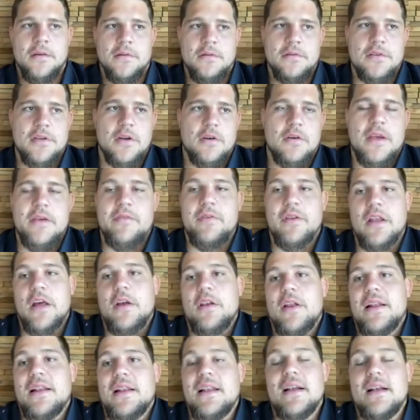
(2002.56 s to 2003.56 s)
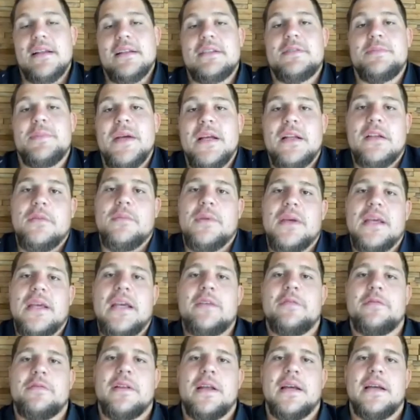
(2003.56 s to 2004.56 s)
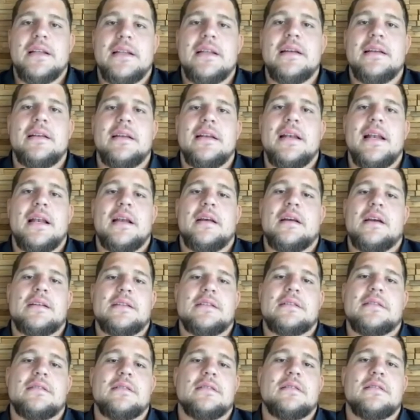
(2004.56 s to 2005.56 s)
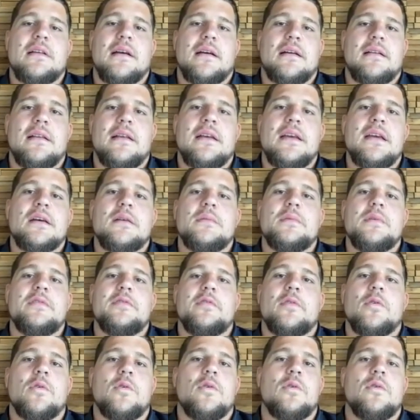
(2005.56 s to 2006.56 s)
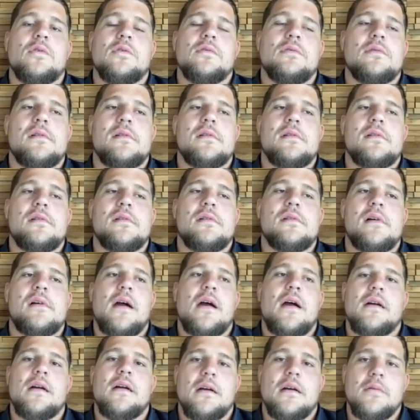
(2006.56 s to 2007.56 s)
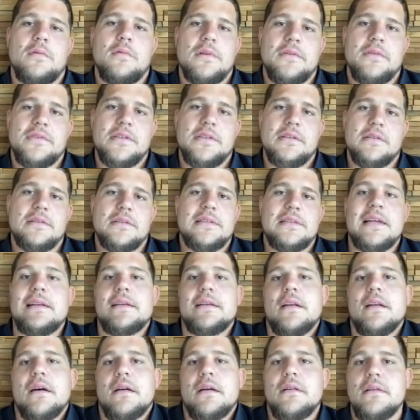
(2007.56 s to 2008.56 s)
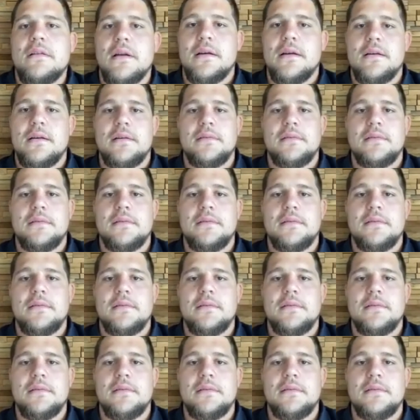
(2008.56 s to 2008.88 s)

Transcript: So even though they didn't speak to me, if they did, in any case, like the year before, I would have still said no, like,